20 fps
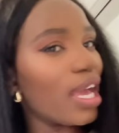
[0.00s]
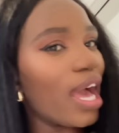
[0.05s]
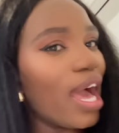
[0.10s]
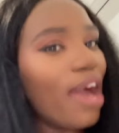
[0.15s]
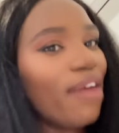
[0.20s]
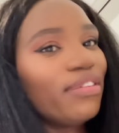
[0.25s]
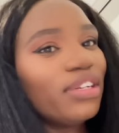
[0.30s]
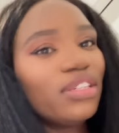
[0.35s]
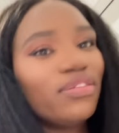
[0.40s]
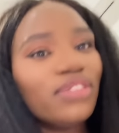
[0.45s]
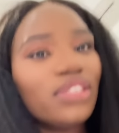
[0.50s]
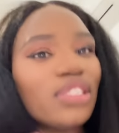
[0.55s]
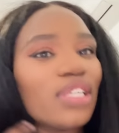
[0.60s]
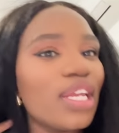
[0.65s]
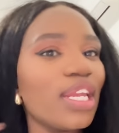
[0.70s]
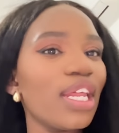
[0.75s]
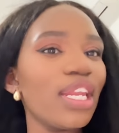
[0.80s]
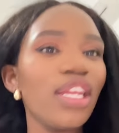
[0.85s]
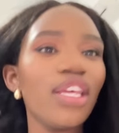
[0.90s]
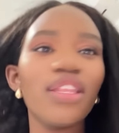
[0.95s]
I haven't even
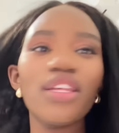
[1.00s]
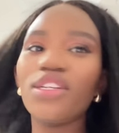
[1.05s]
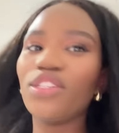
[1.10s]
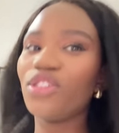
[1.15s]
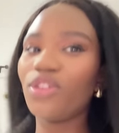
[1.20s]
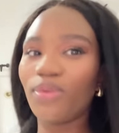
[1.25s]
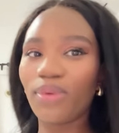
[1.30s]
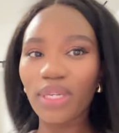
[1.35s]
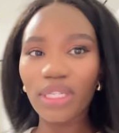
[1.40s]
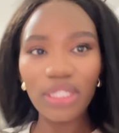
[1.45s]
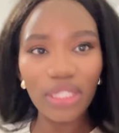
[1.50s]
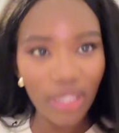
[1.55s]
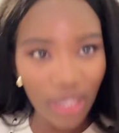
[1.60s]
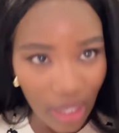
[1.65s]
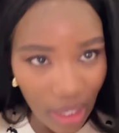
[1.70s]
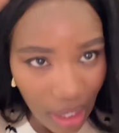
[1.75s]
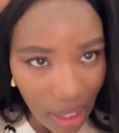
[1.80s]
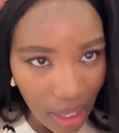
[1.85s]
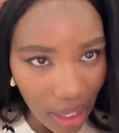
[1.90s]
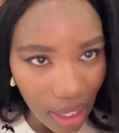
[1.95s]
done anything to it.
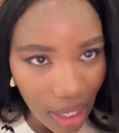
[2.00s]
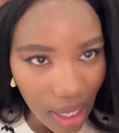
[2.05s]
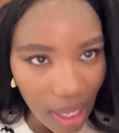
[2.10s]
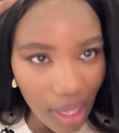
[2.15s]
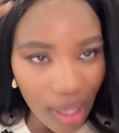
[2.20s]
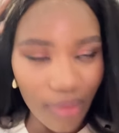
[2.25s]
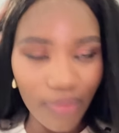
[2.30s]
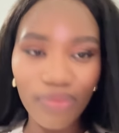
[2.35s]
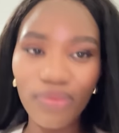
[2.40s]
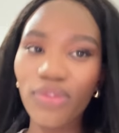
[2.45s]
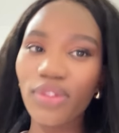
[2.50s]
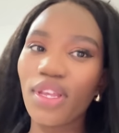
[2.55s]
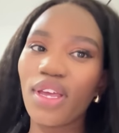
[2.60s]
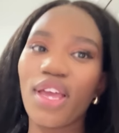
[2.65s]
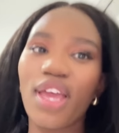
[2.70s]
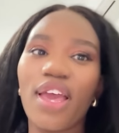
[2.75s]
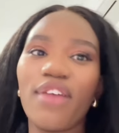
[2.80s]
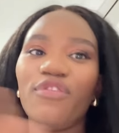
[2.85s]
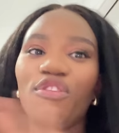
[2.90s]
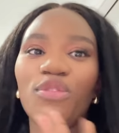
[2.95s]
I
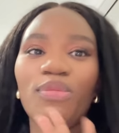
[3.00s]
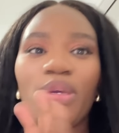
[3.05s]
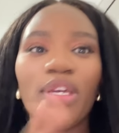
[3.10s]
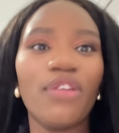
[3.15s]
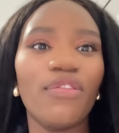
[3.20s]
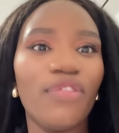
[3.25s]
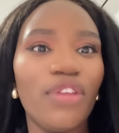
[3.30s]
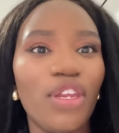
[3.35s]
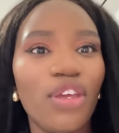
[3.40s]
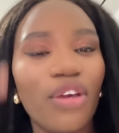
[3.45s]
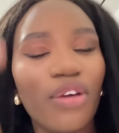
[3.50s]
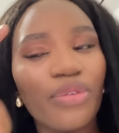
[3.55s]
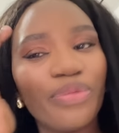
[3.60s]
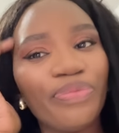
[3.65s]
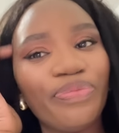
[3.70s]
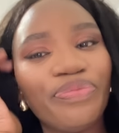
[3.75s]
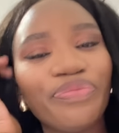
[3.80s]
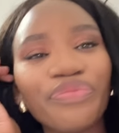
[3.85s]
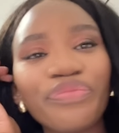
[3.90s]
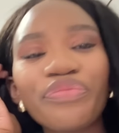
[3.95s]
have to make a video.
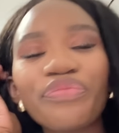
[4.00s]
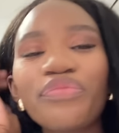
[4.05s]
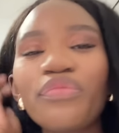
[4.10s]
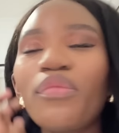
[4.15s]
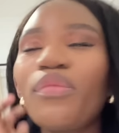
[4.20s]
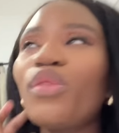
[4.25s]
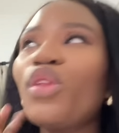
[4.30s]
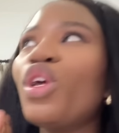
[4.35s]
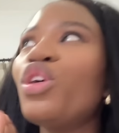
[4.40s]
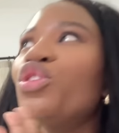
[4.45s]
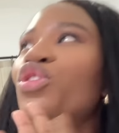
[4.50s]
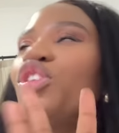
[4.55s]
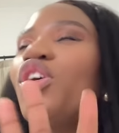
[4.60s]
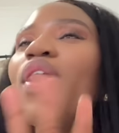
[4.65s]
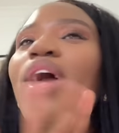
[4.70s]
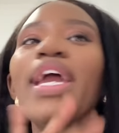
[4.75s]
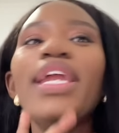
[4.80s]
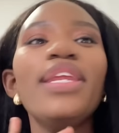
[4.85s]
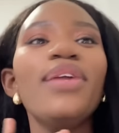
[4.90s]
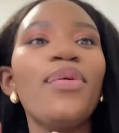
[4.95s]
So
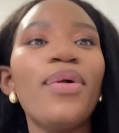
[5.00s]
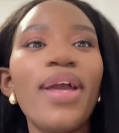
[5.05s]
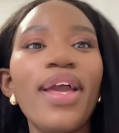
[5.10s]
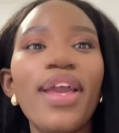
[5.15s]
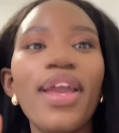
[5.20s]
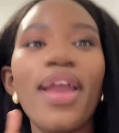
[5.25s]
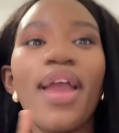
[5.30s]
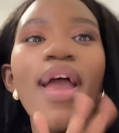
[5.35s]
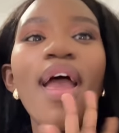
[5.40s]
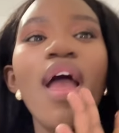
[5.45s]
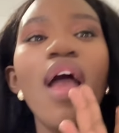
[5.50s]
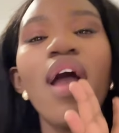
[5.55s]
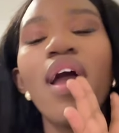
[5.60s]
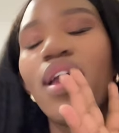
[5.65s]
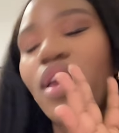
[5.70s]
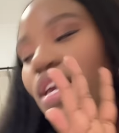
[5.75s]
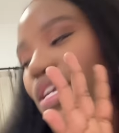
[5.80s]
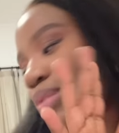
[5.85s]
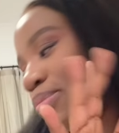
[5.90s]
anyway, mama. yes,